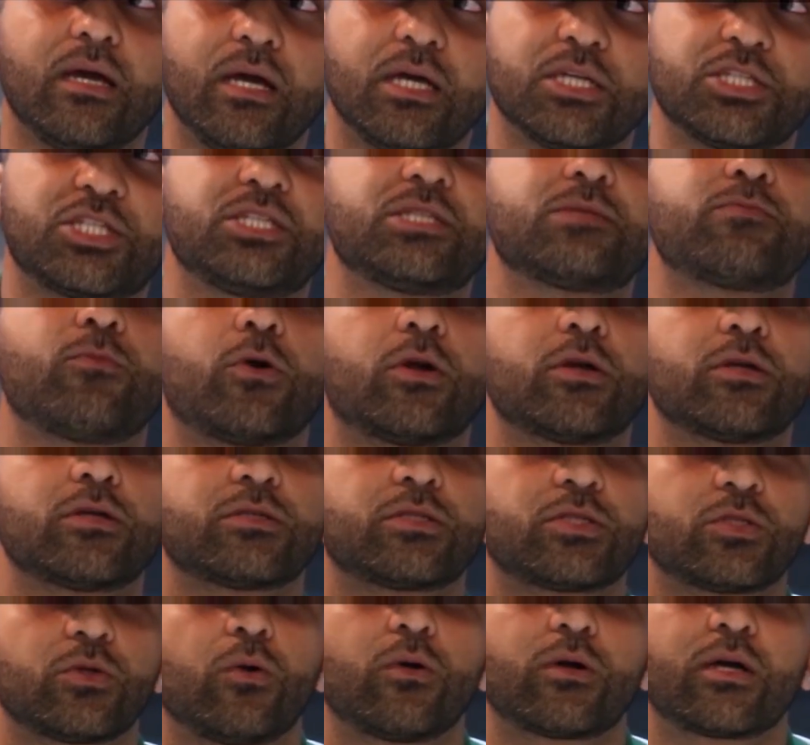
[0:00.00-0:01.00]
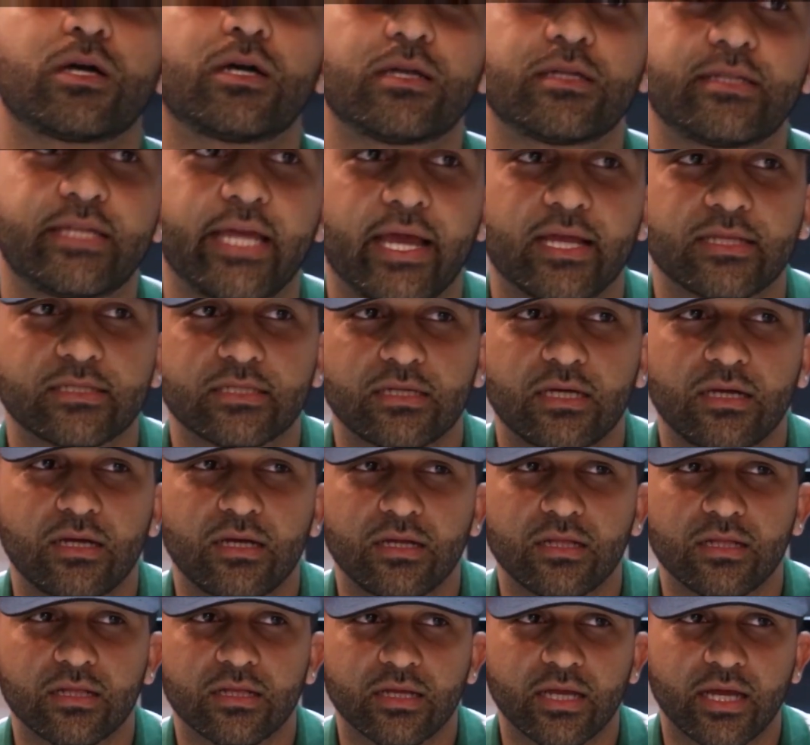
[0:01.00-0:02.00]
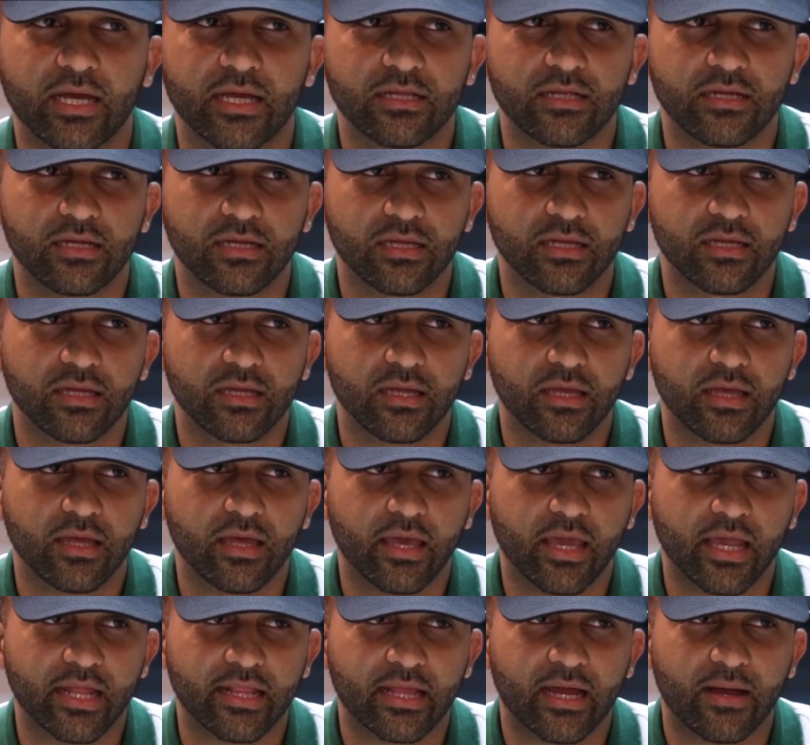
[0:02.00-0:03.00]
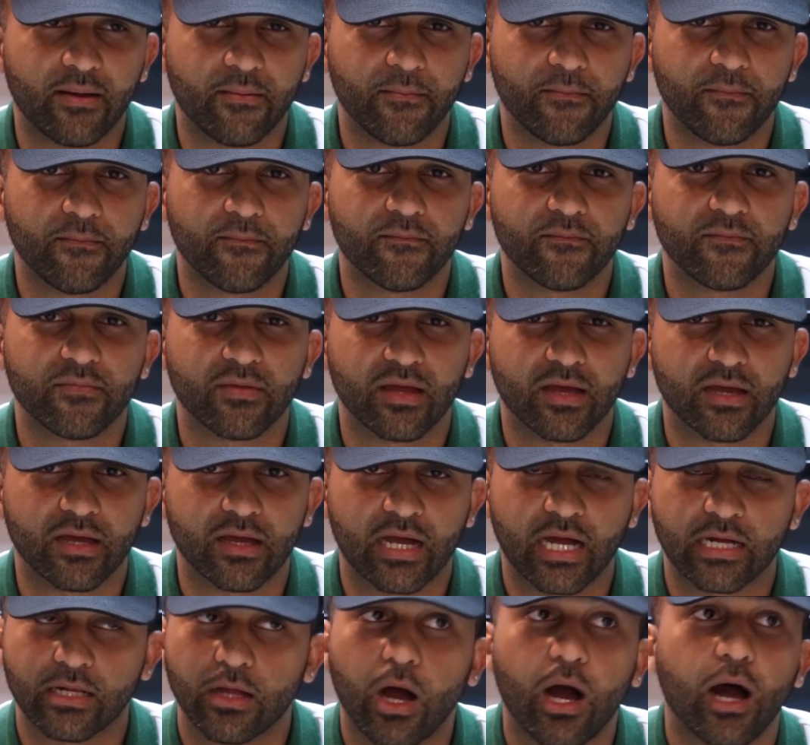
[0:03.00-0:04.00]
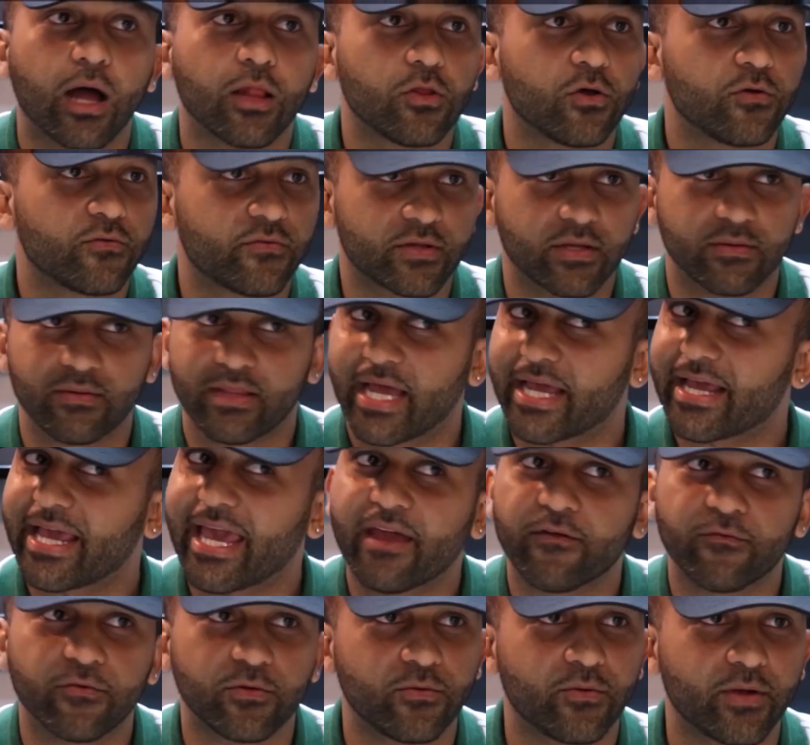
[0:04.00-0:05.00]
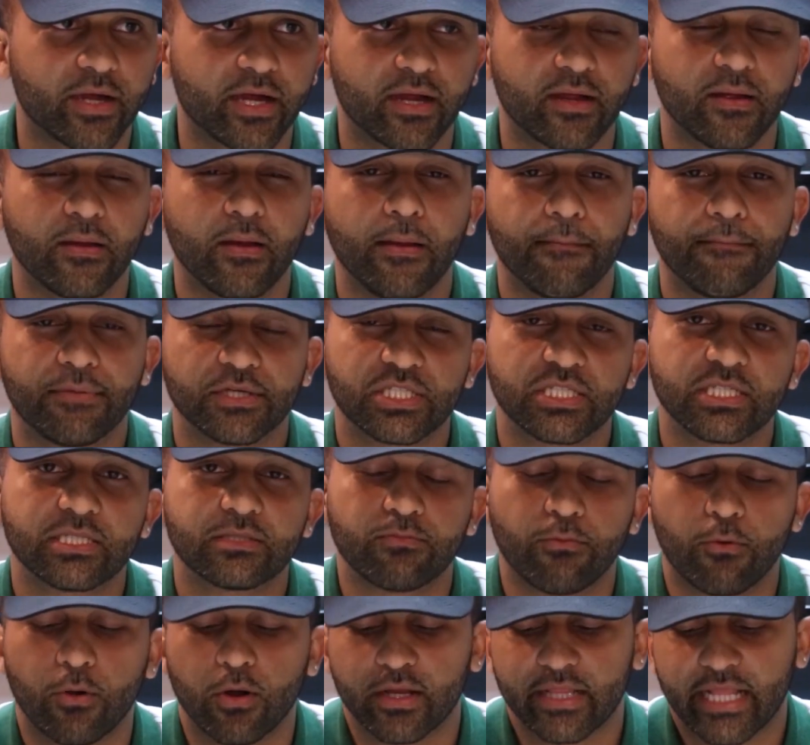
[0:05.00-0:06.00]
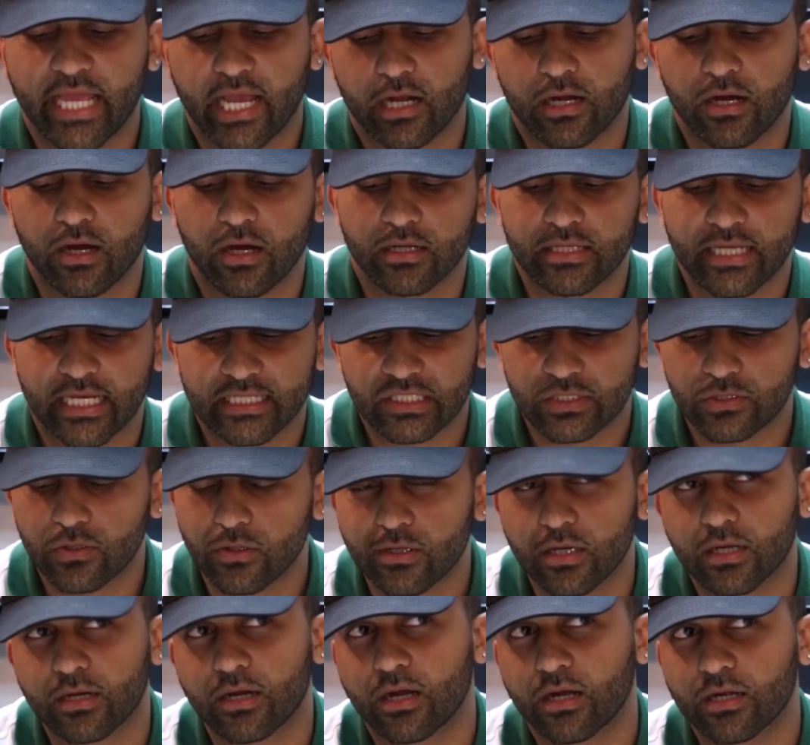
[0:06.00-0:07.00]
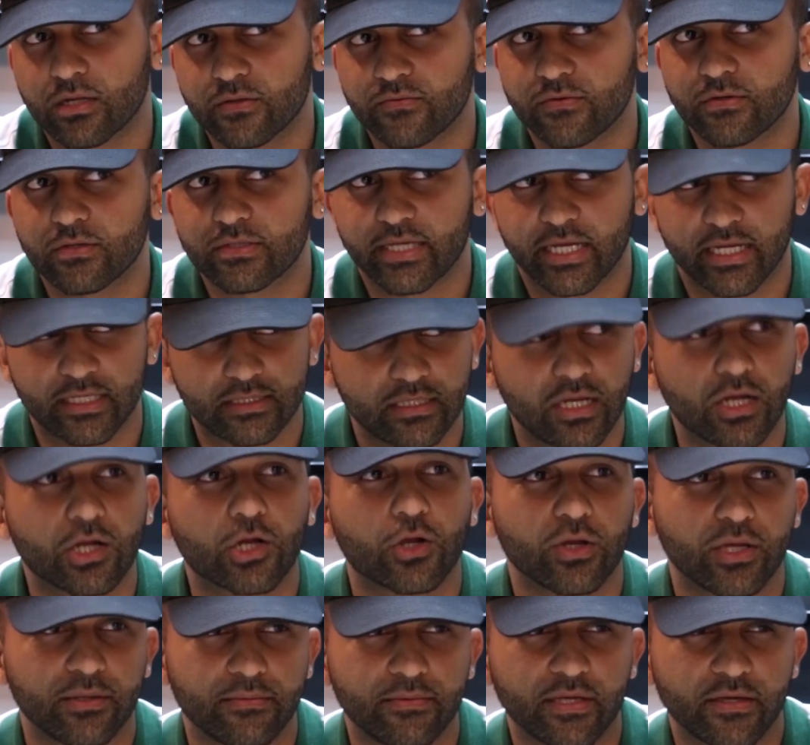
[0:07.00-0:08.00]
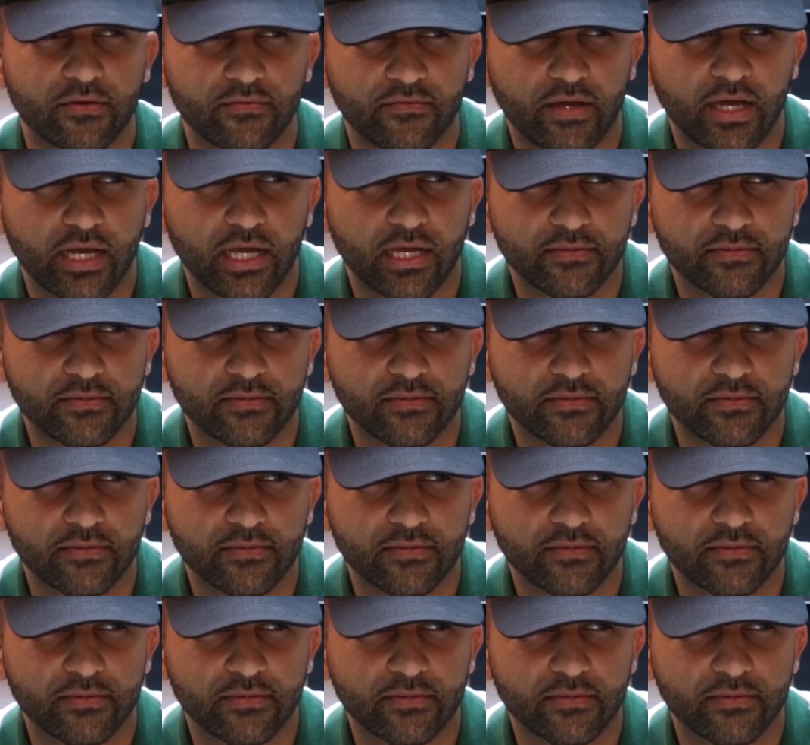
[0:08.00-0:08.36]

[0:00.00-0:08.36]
She's more soca dancehall kind of, and kind of all over like everywhere. But she's more in that soca carnival dancehall Caribbean vibe.